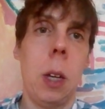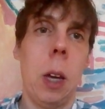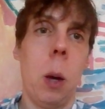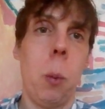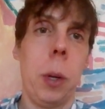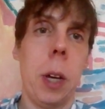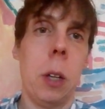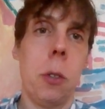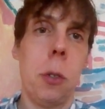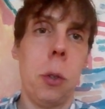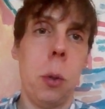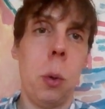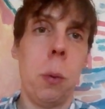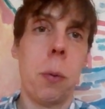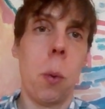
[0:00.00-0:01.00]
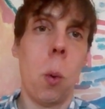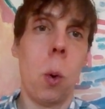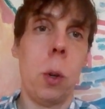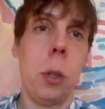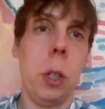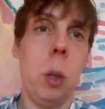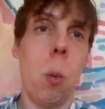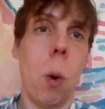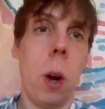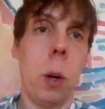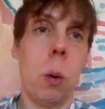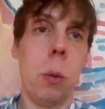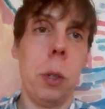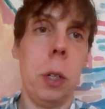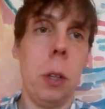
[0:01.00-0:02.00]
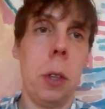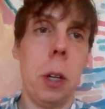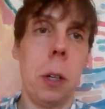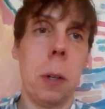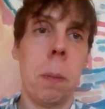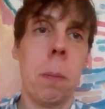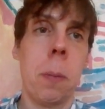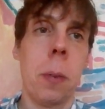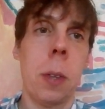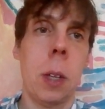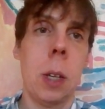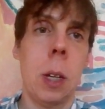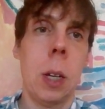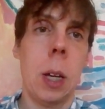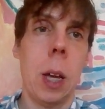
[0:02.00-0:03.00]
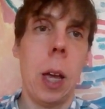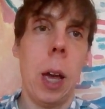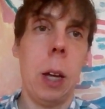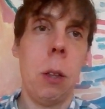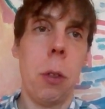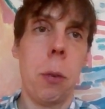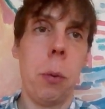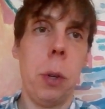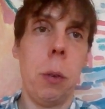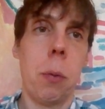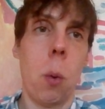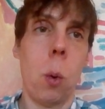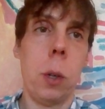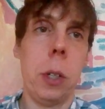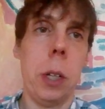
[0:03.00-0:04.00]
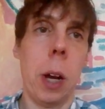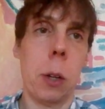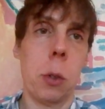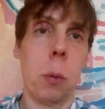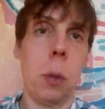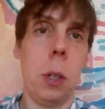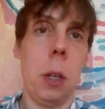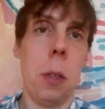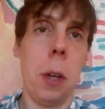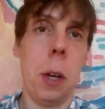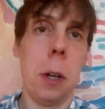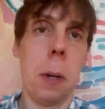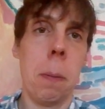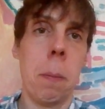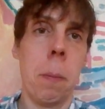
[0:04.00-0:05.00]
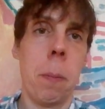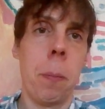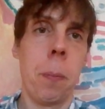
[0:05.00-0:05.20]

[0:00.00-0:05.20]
and we get 2 for dy over d theta and 3 for dx over d theta.